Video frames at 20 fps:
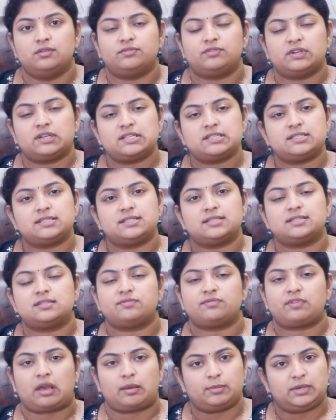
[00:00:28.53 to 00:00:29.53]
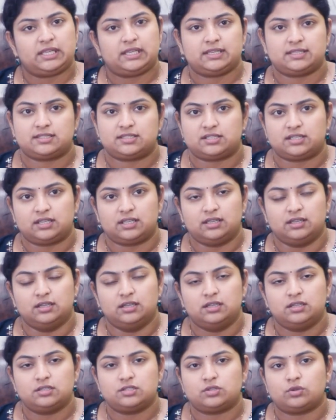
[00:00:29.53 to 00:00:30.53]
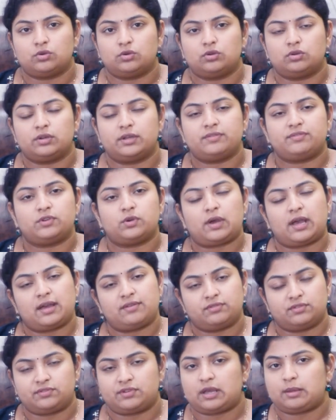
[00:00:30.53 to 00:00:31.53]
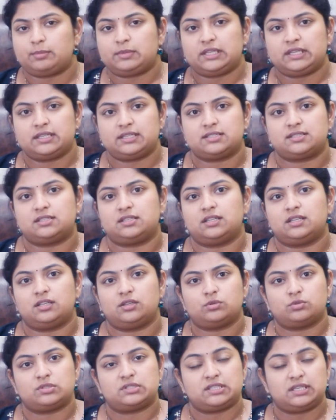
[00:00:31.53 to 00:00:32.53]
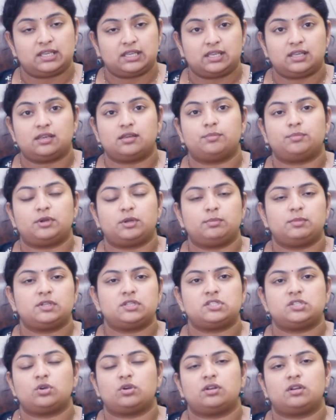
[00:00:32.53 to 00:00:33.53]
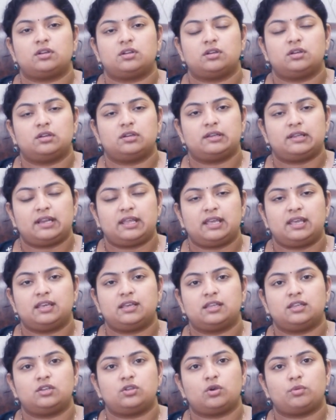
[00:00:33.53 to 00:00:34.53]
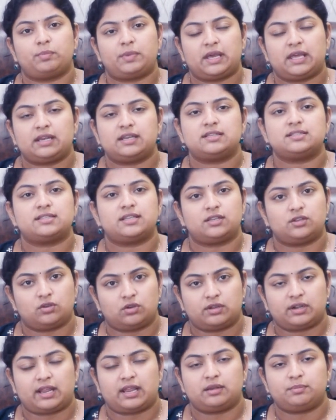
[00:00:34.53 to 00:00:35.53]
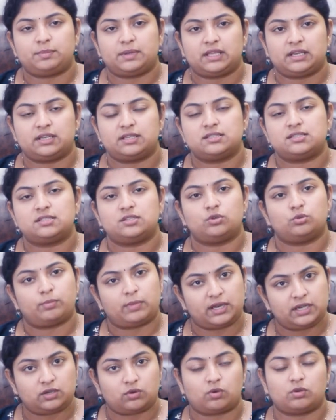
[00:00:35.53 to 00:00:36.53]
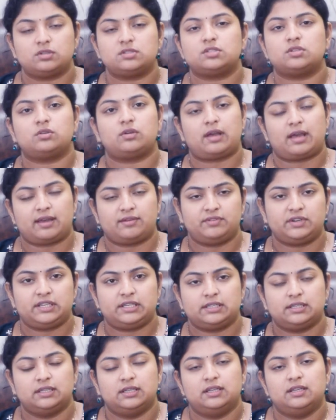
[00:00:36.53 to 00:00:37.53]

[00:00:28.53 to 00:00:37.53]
First is family history. So, if you have a family history, you see premature graying in your parents and your grandparents, you might also have it.